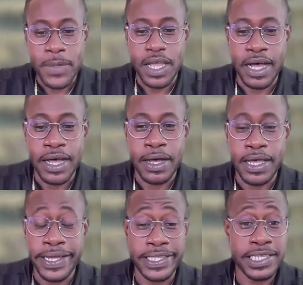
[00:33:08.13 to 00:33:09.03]

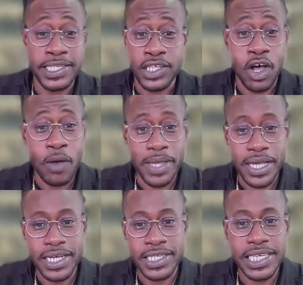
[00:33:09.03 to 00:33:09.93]
And this is all
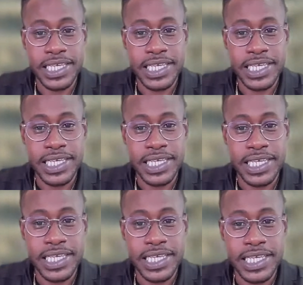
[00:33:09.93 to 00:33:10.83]
because he has
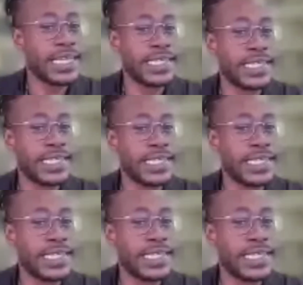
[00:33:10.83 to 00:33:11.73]
things.
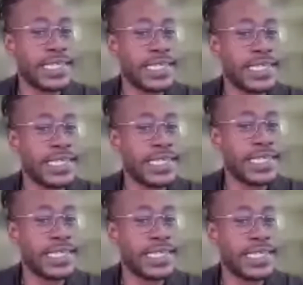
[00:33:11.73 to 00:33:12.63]

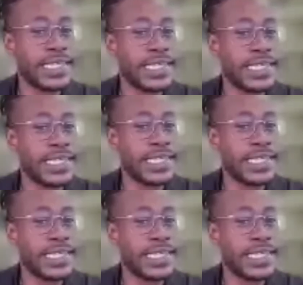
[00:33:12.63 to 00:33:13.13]
Did we drop out?